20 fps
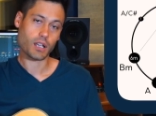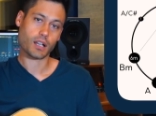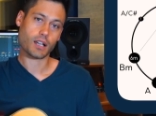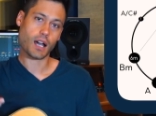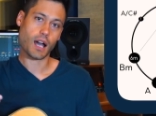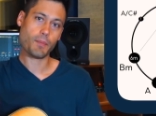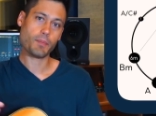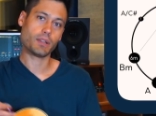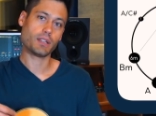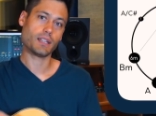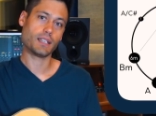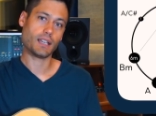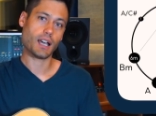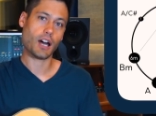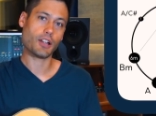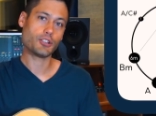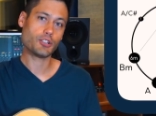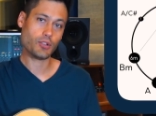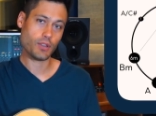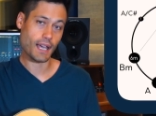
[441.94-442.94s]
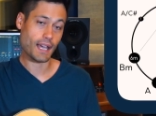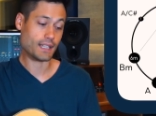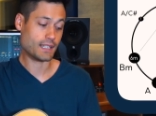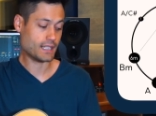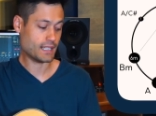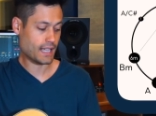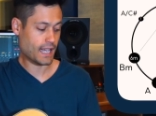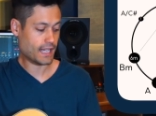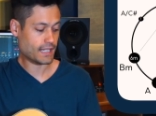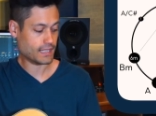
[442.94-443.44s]
Commonly, I'll do that
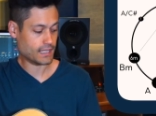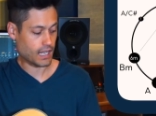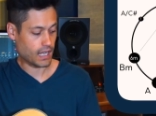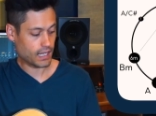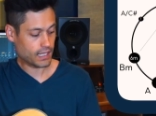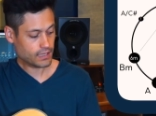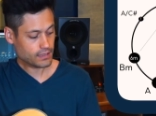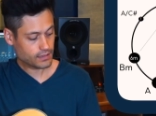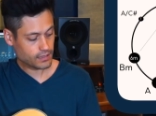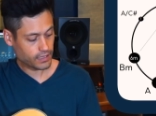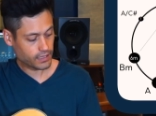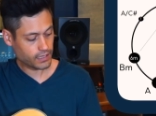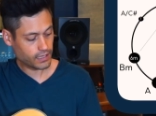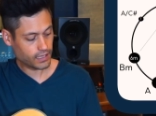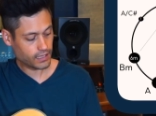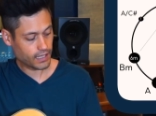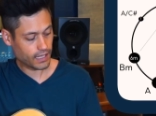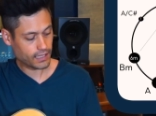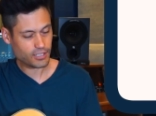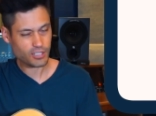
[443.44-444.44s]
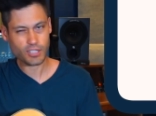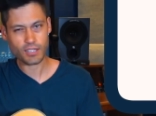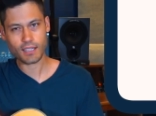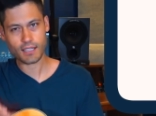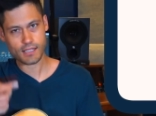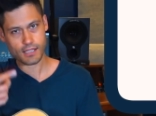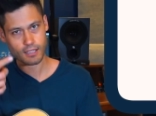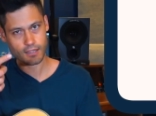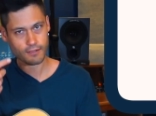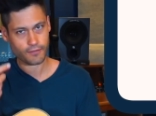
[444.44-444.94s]
D add 9. Again, I did
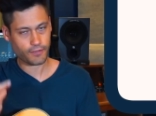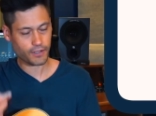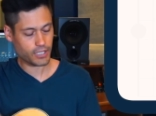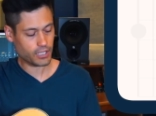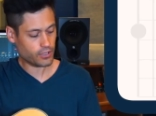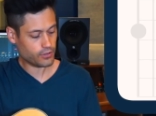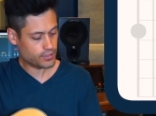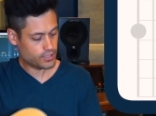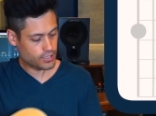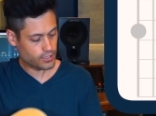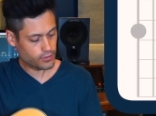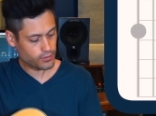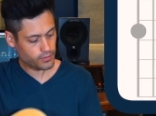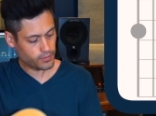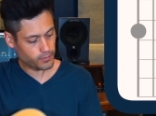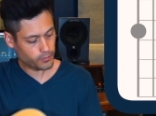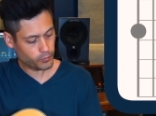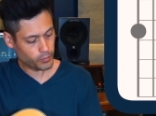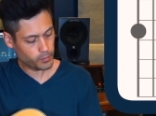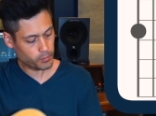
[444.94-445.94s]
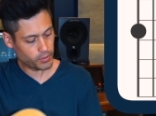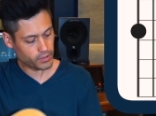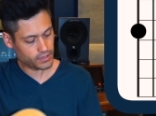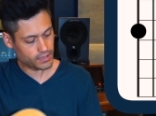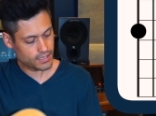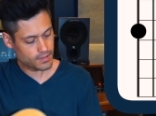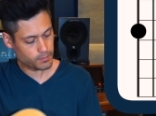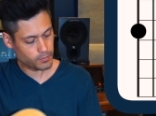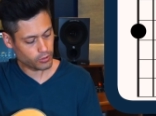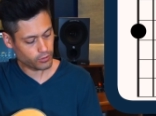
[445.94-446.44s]
this on the video too. We bring
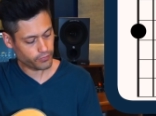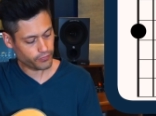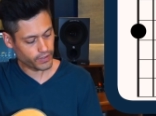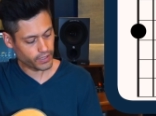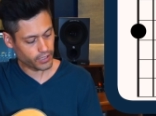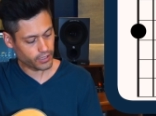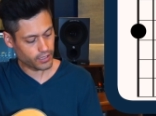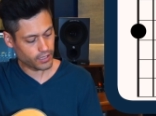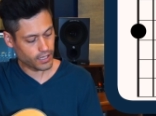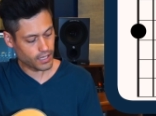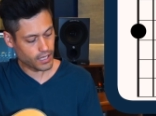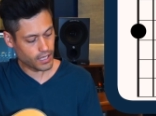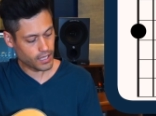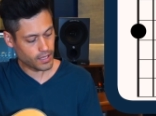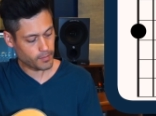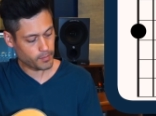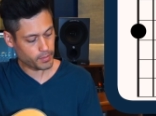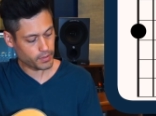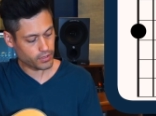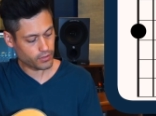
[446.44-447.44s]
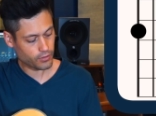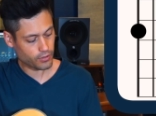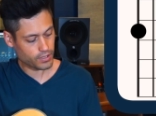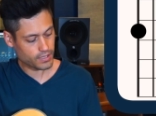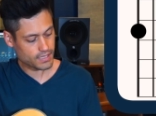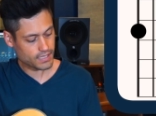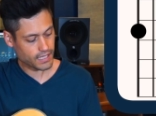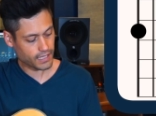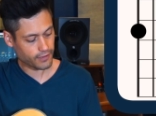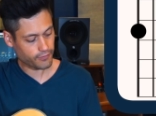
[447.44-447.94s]
this middle finger up, or the
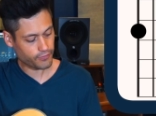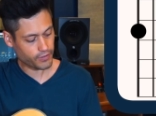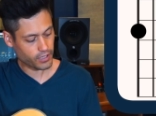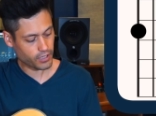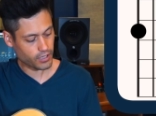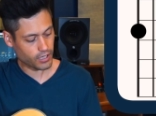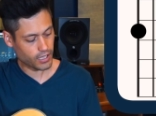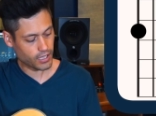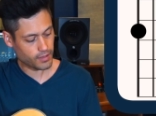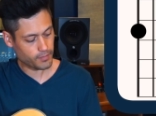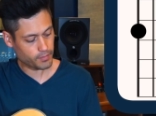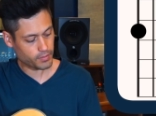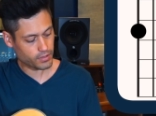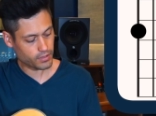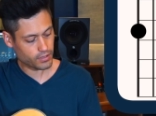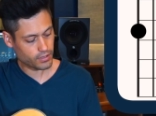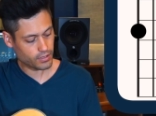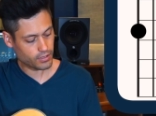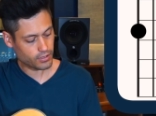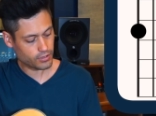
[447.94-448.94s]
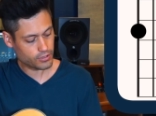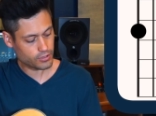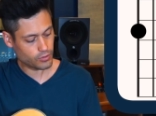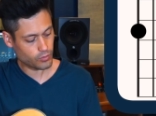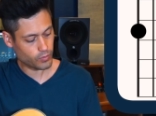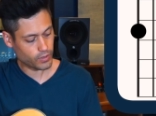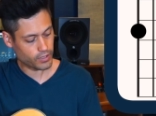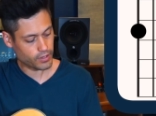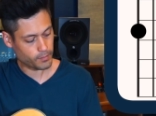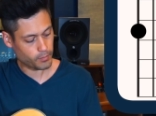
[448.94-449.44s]
2nd finger up to
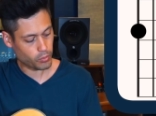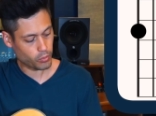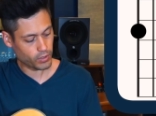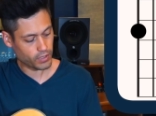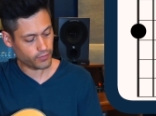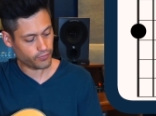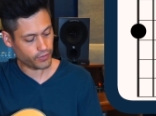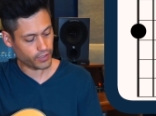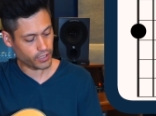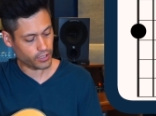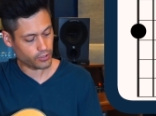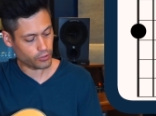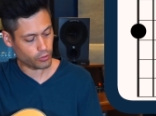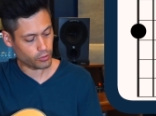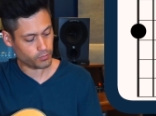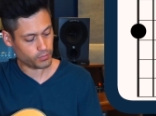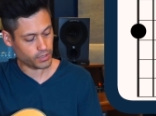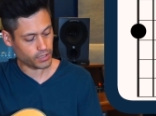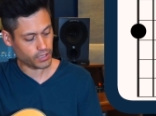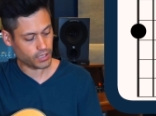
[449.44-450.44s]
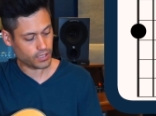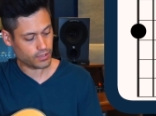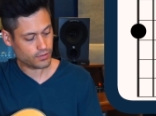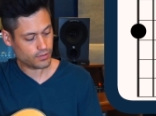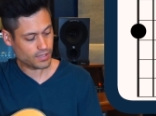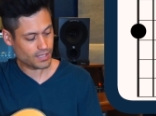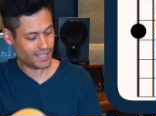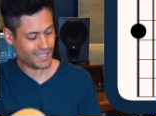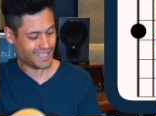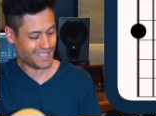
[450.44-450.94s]
where the pointing finger normally
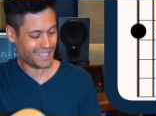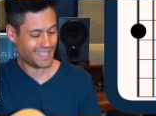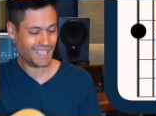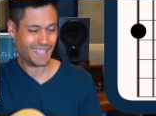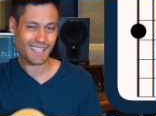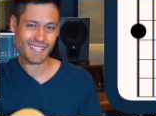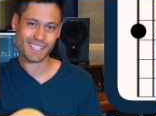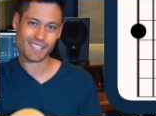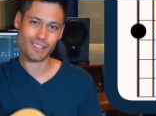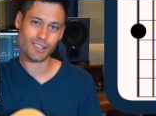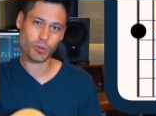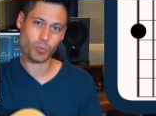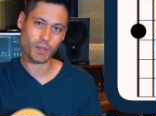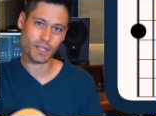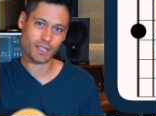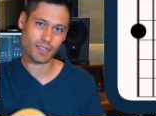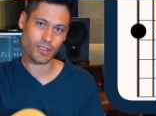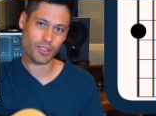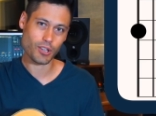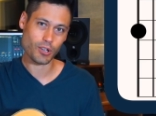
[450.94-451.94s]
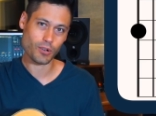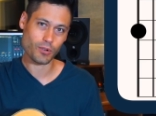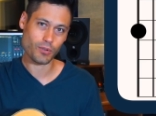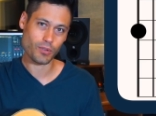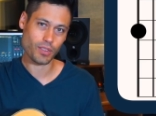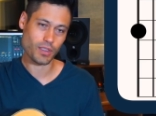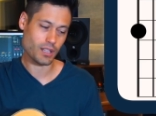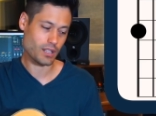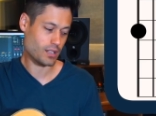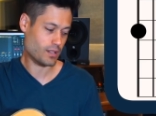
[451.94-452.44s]
goes, so that we can throw
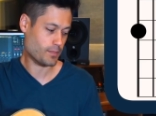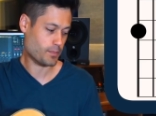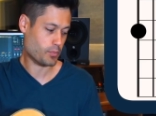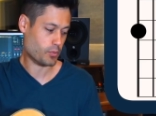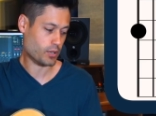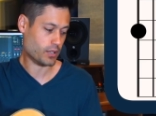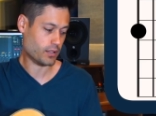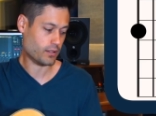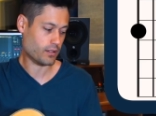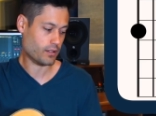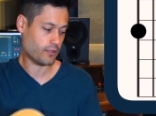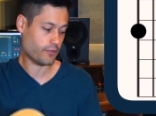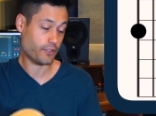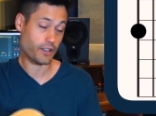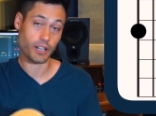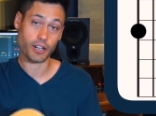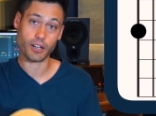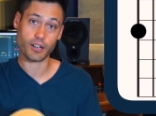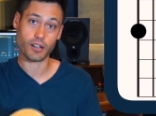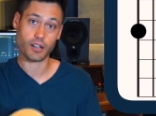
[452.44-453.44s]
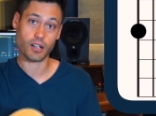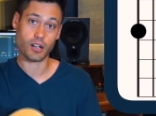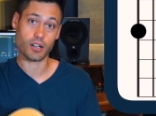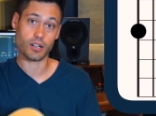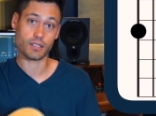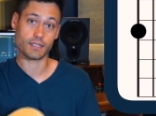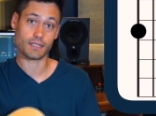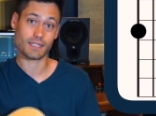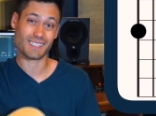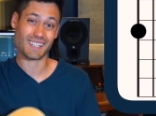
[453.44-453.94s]
the pointing finger
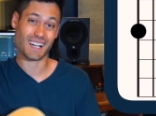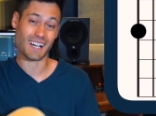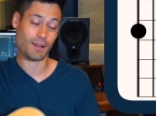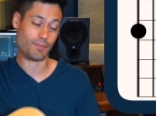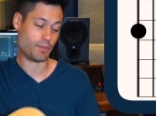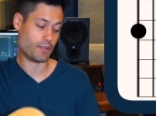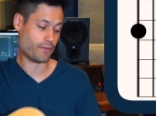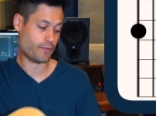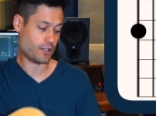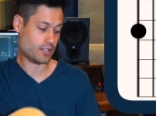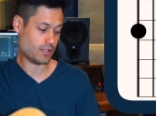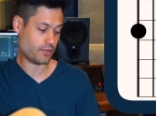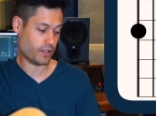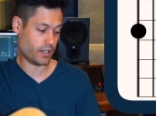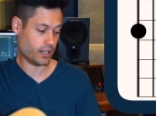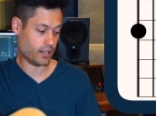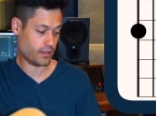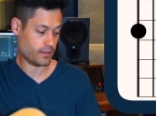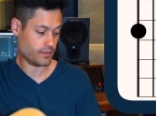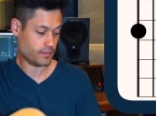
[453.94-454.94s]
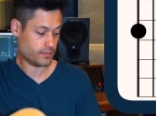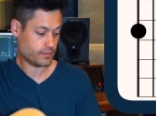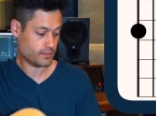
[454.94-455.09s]
on top, the 1st finger.